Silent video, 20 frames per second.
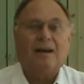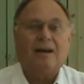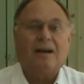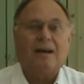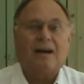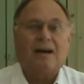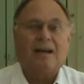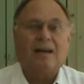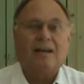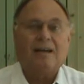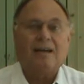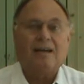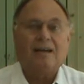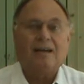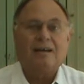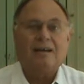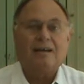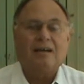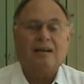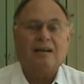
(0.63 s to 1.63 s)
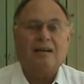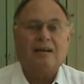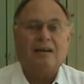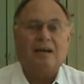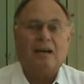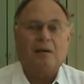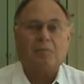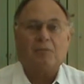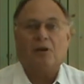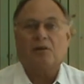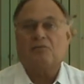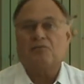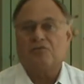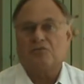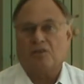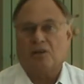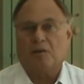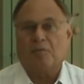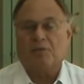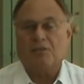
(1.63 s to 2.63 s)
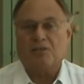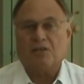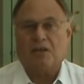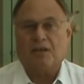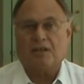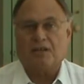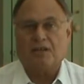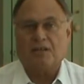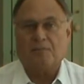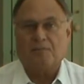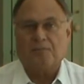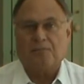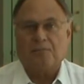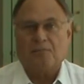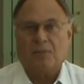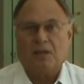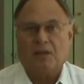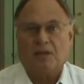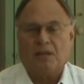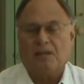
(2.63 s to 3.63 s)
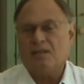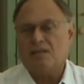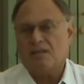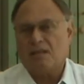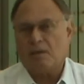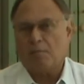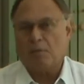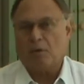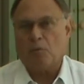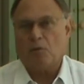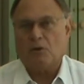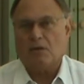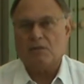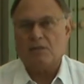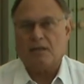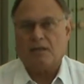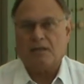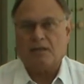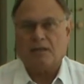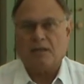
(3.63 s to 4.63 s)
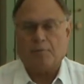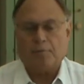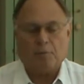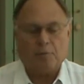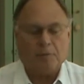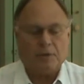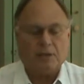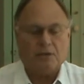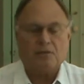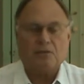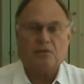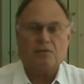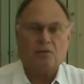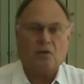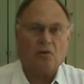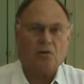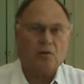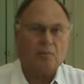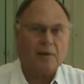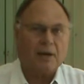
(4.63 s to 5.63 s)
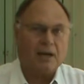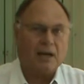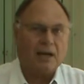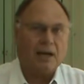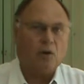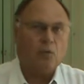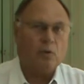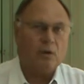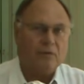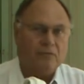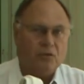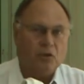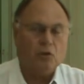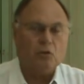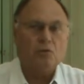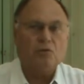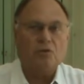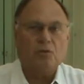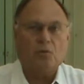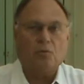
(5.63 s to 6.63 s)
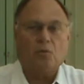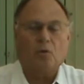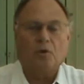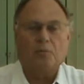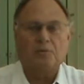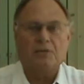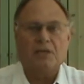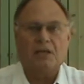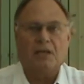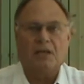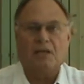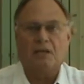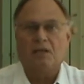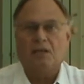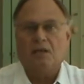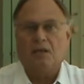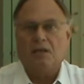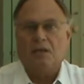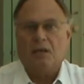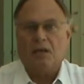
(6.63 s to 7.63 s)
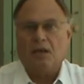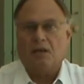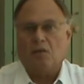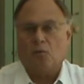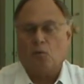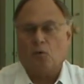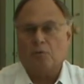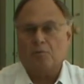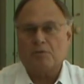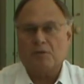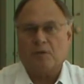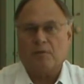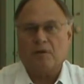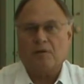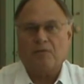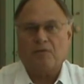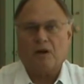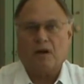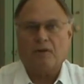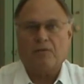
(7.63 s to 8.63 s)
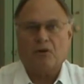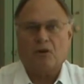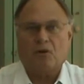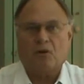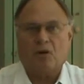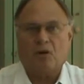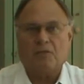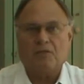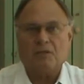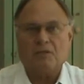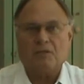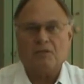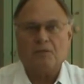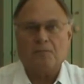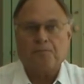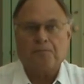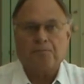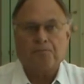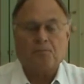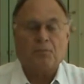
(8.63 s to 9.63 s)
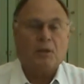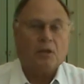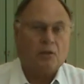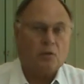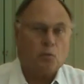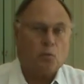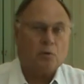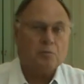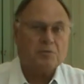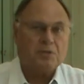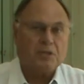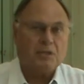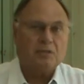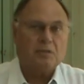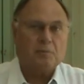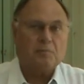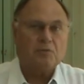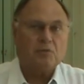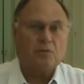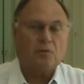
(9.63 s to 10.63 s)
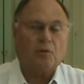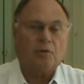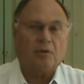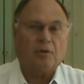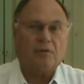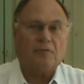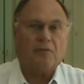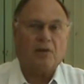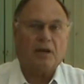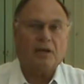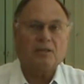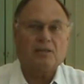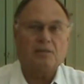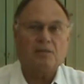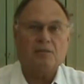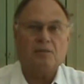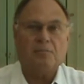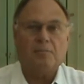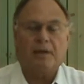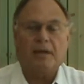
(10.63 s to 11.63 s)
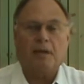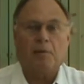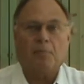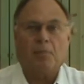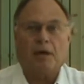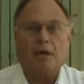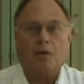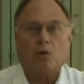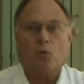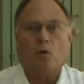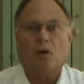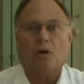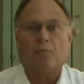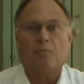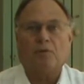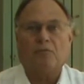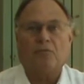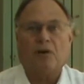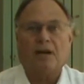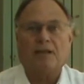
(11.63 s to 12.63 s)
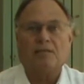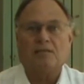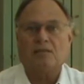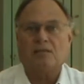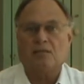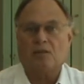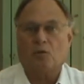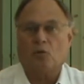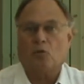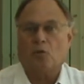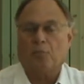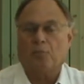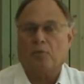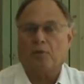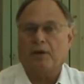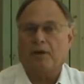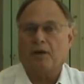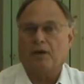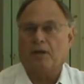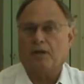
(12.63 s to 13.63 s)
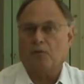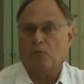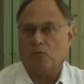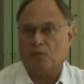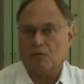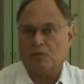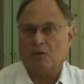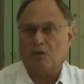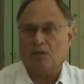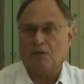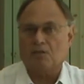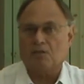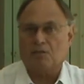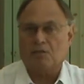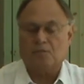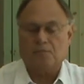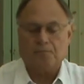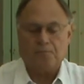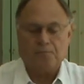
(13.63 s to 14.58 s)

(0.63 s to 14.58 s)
Hi, I'm Dr. Jerry Mantonya. In this segment, I want to take a couple minutes and talk about how we've used the Warp 10 and the Warp 75 in our office. The Warp systems are the devices made by Quantum Devices Incorporated in Wisconsin.